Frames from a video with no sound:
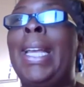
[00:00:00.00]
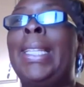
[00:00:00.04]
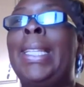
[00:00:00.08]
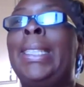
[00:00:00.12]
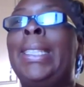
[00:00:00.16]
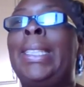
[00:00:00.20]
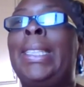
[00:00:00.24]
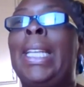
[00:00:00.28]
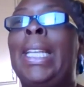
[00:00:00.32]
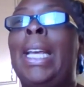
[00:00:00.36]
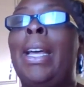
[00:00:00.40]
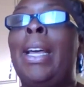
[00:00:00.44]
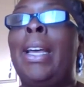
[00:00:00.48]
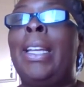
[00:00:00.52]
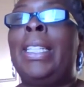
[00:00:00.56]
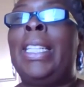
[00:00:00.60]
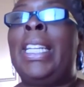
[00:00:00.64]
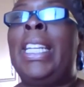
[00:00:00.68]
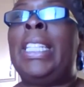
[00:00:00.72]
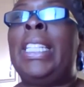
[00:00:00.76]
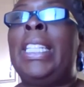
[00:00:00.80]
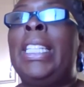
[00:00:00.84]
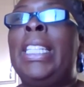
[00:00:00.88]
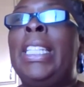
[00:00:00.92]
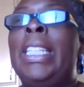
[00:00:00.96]
as
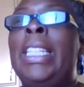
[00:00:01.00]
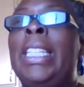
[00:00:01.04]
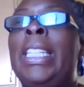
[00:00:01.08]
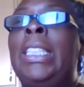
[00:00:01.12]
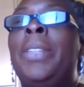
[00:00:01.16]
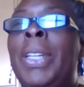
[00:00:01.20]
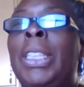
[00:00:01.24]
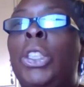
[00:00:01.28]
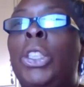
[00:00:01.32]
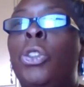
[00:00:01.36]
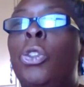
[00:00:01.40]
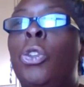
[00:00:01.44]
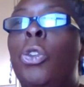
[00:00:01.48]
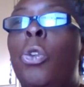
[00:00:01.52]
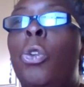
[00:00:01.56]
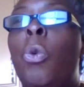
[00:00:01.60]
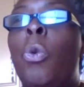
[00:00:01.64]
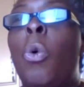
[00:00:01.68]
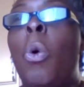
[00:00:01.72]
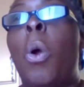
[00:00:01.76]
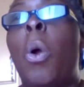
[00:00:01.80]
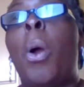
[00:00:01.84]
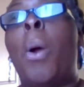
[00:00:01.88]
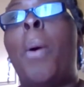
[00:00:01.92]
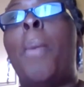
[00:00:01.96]
an
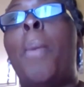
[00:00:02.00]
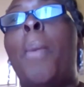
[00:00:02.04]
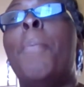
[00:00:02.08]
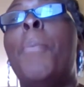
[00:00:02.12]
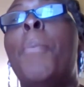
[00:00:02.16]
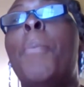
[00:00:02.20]
individual